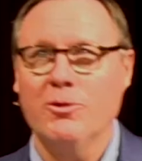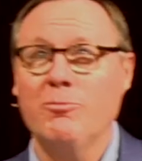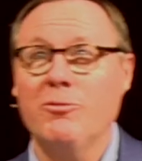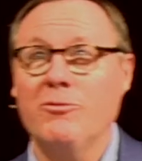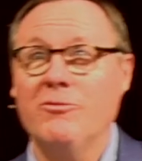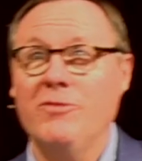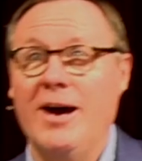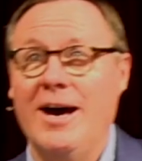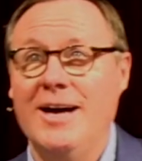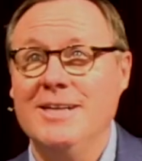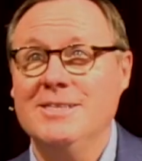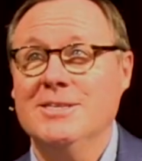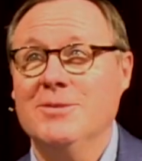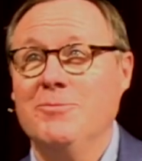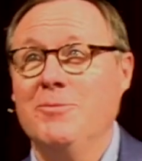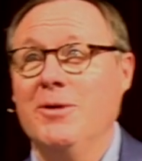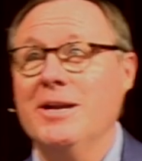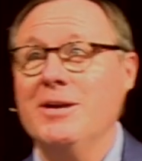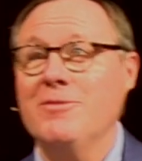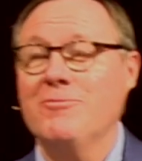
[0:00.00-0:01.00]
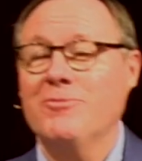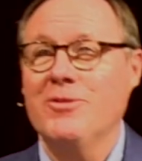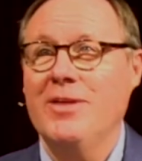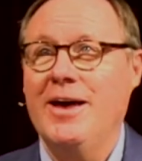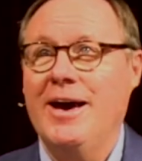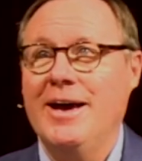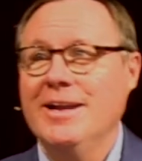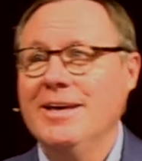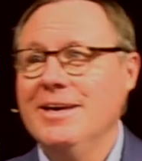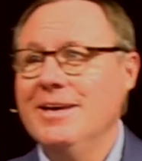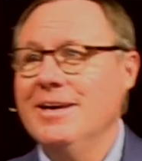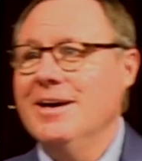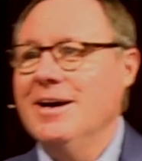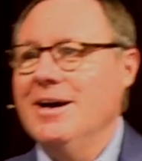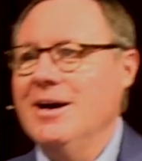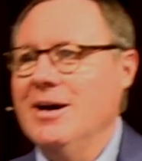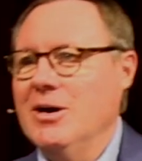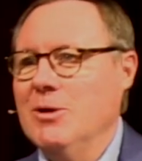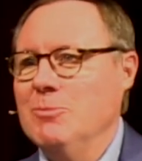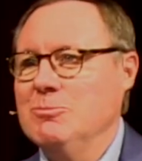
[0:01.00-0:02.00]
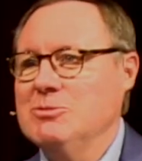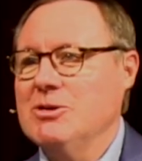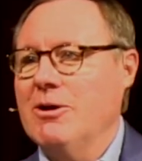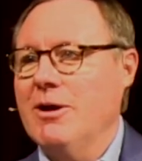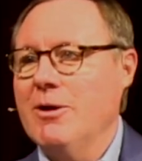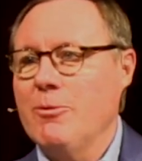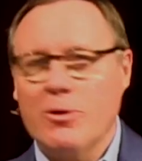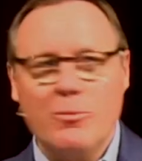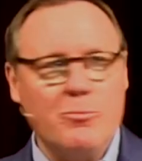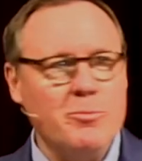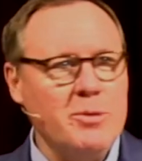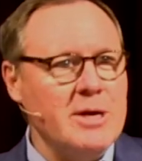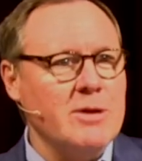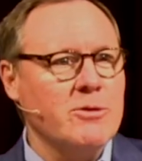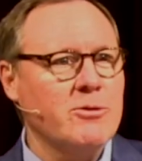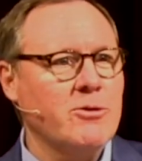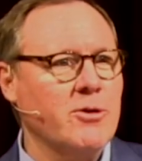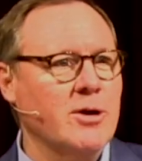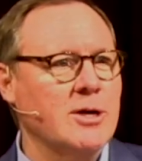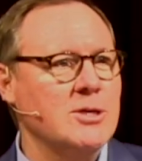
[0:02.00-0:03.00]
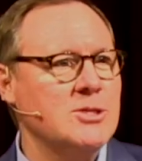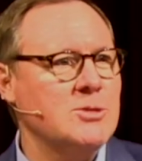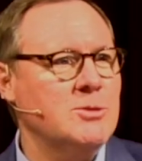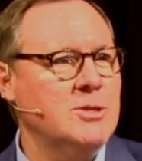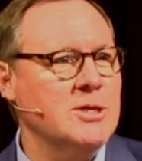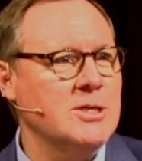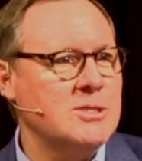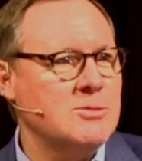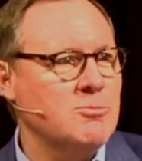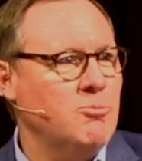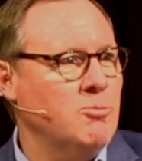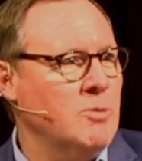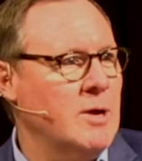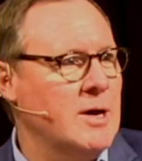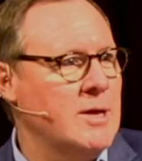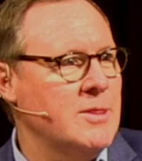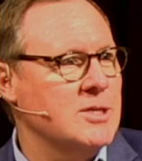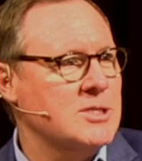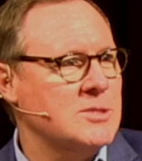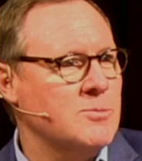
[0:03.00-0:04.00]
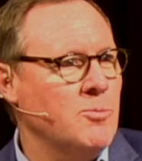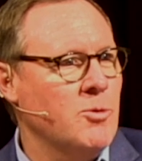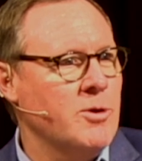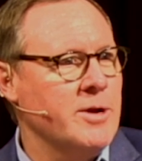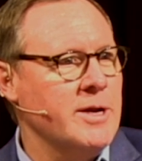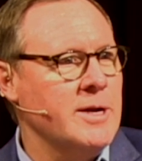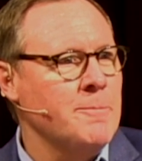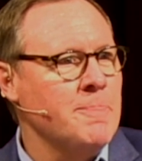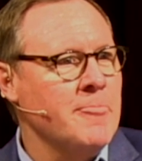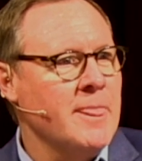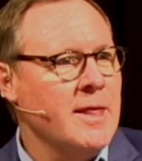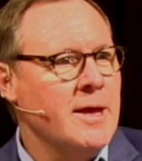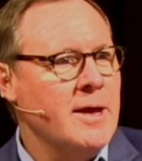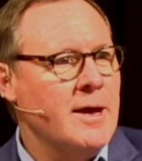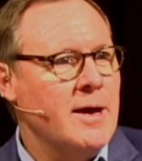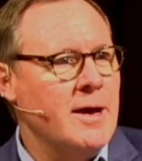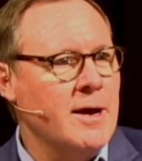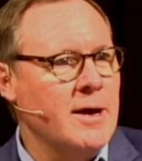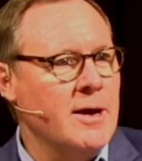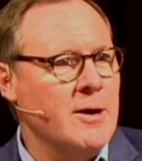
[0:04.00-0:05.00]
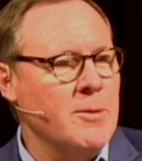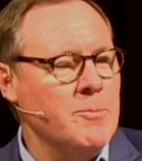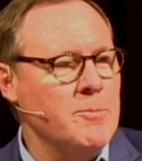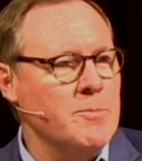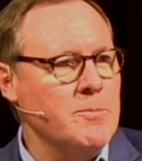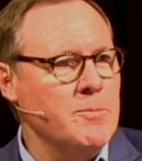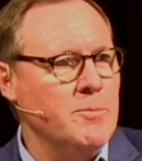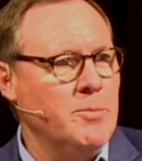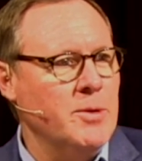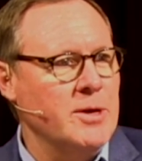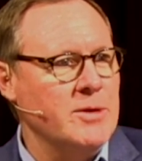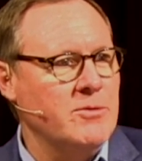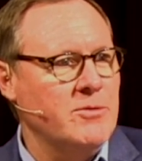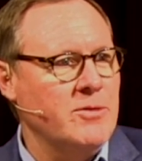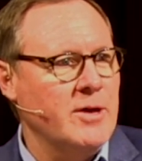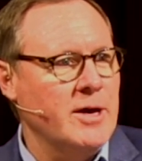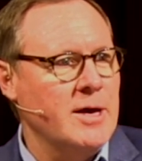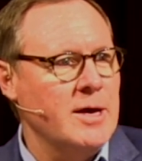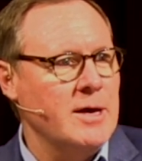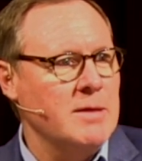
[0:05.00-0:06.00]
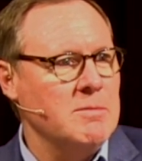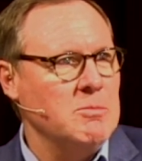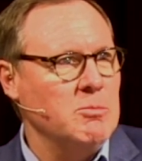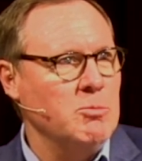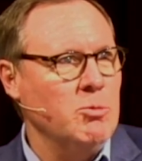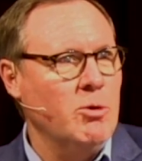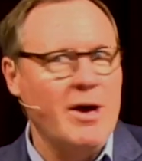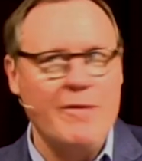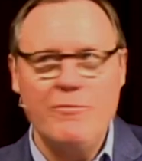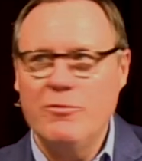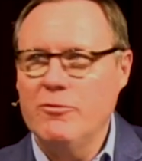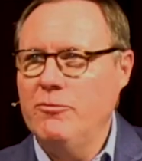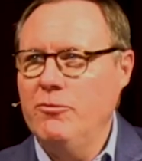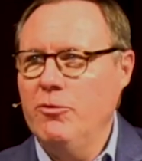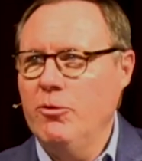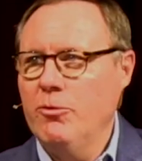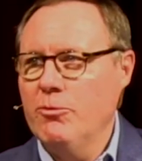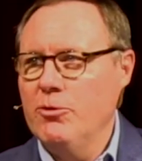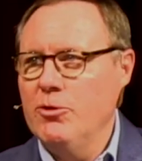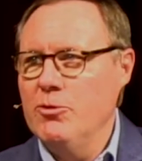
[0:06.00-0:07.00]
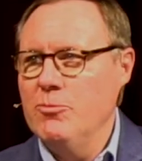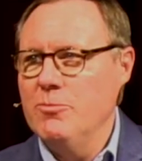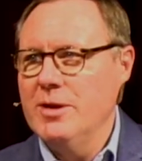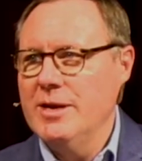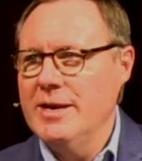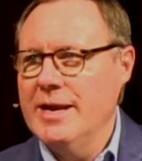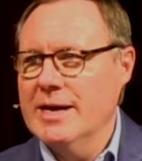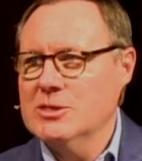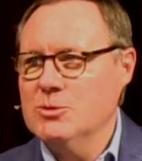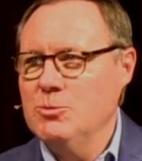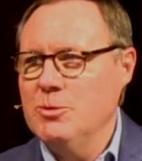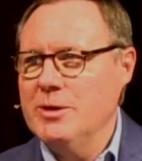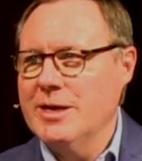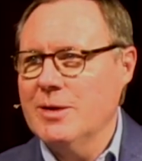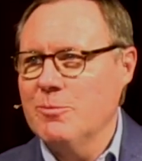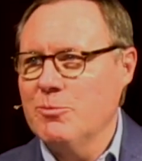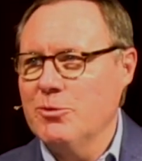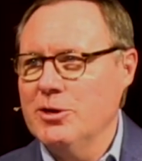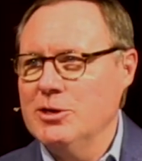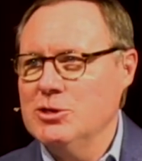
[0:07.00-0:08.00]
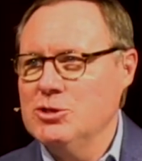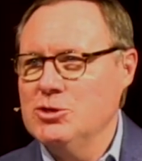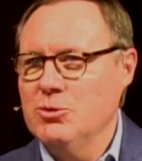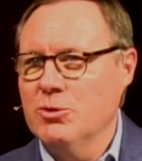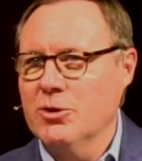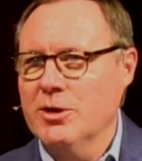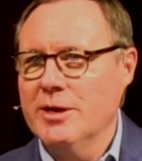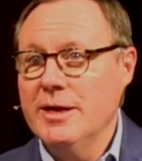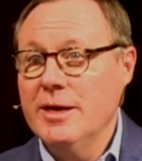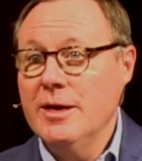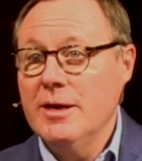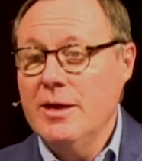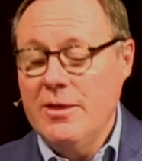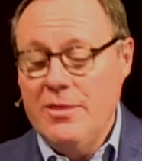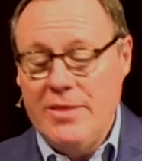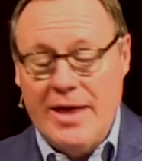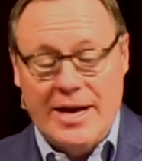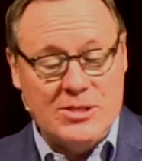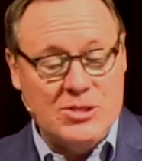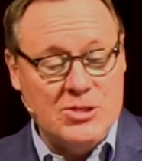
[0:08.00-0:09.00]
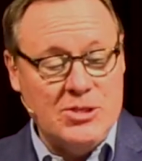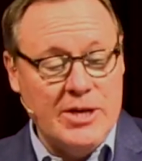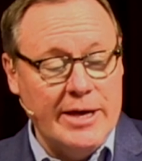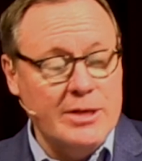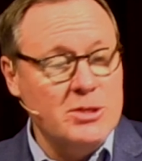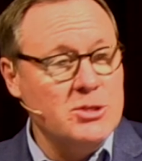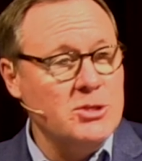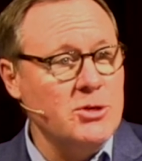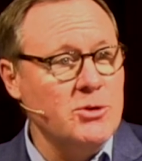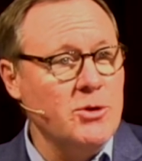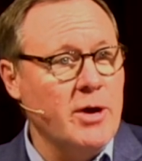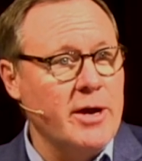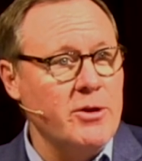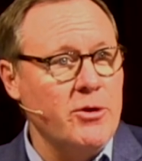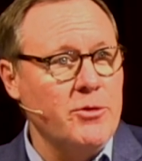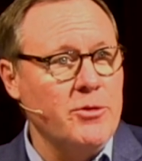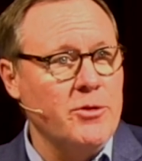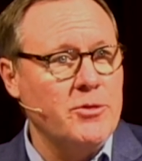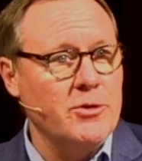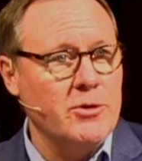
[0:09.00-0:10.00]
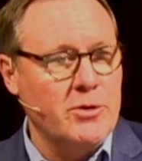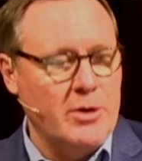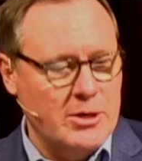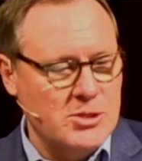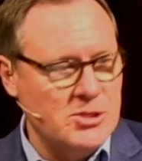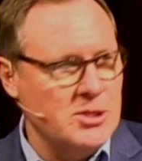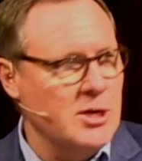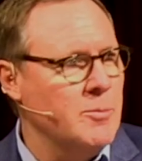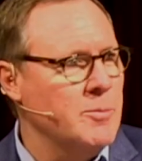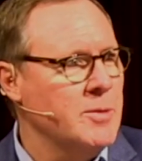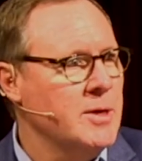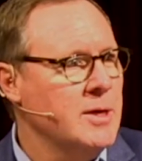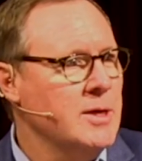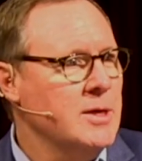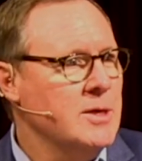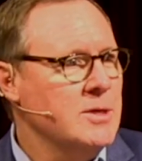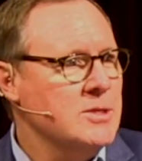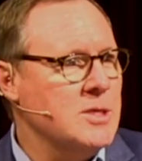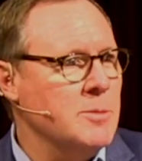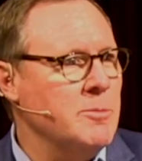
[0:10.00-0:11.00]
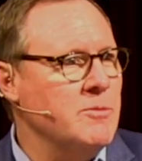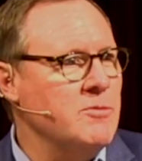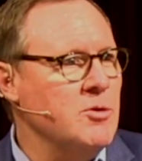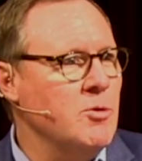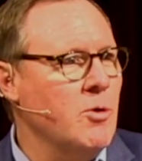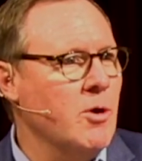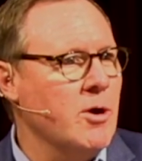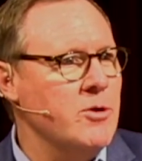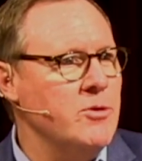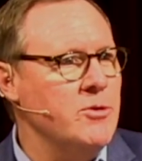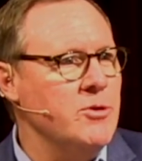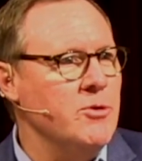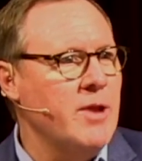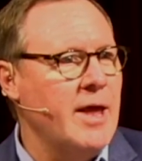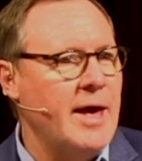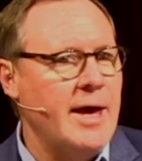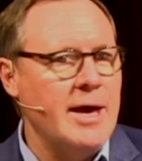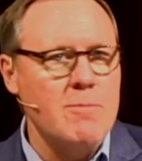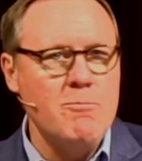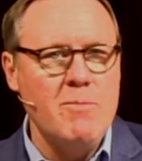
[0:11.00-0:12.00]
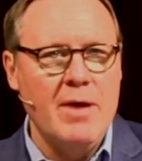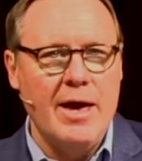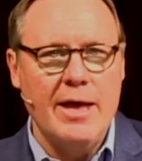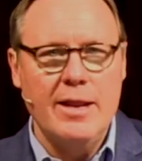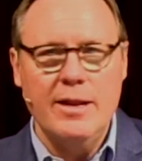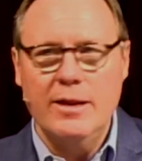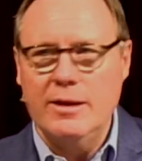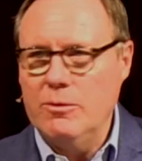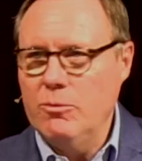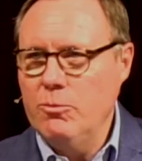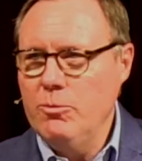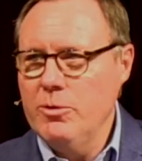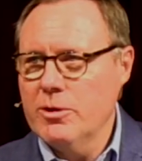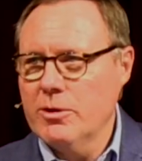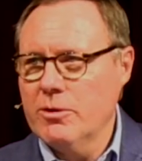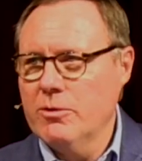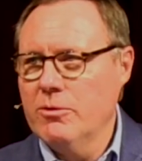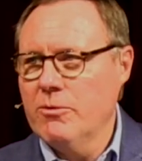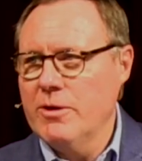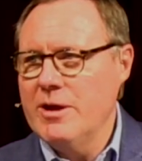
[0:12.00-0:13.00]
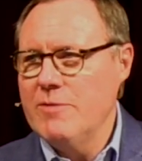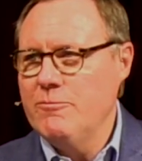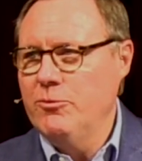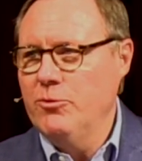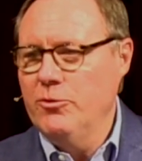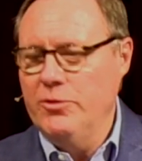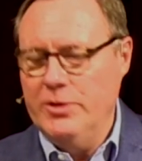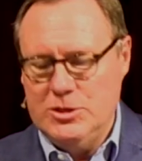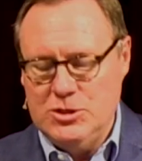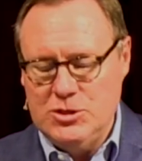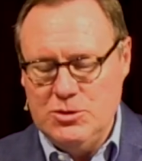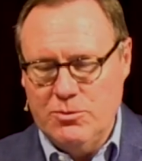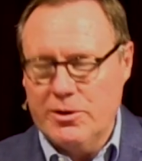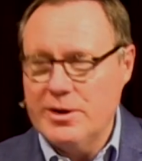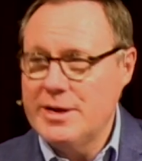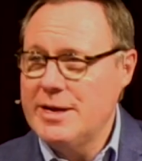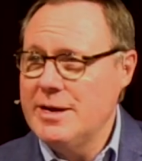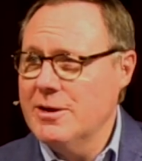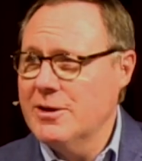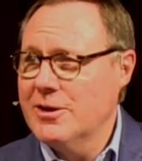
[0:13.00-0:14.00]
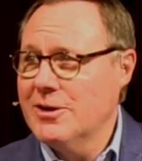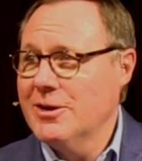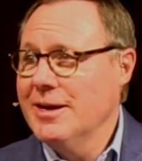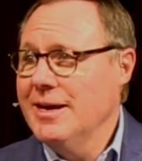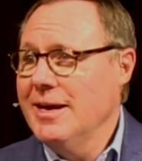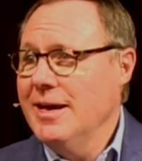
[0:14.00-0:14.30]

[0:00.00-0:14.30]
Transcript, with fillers: provides the money for that. Um, sorry, we're being crunched this uh, this morning, um, but uh, we'll have the full room next week. I'm pretty sure. That said, too, I know that there are some some of you who are new to Amen, and we are grateful that you are here.